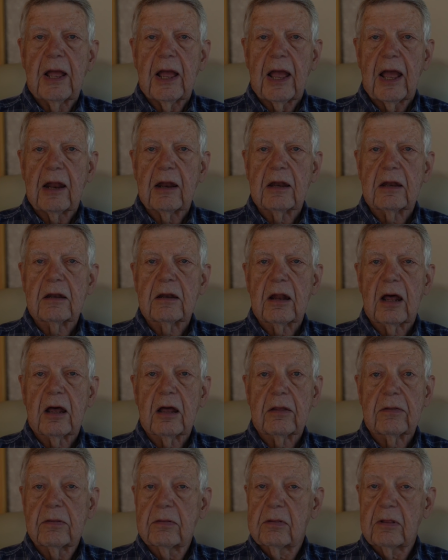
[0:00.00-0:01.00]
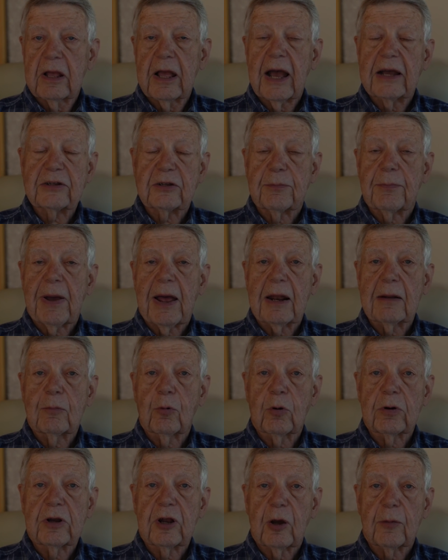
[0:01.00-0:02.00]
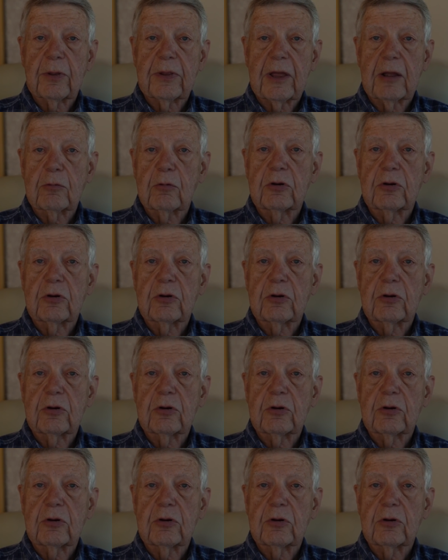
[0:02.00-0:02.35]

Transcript: And uh, the guys at Battle Born tell me they